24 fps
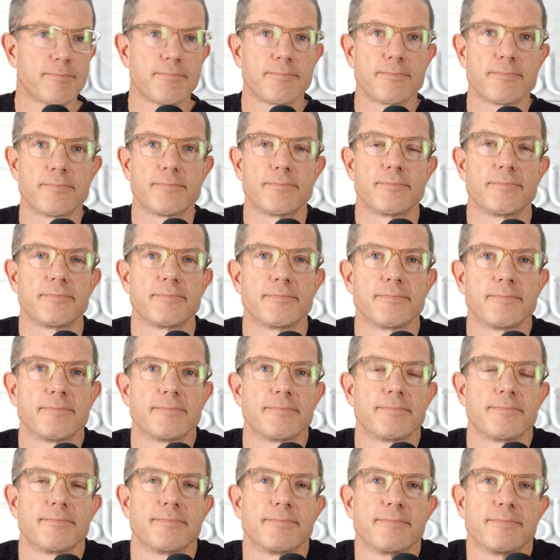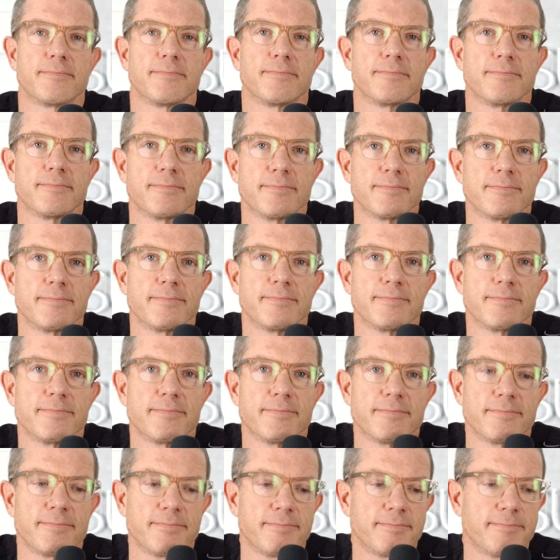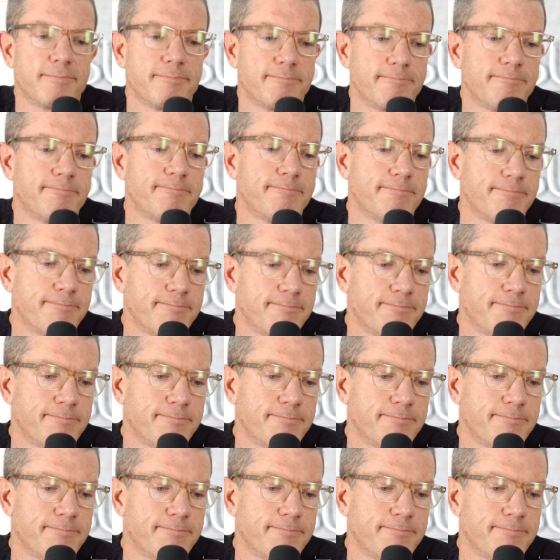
(not speaking)